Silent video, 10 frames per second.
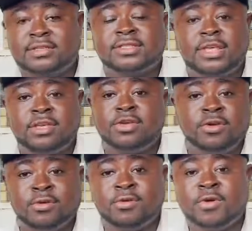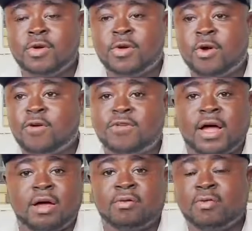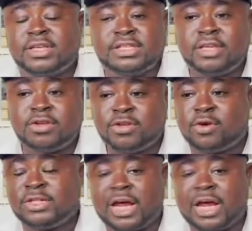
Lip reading: CEO of Western Union,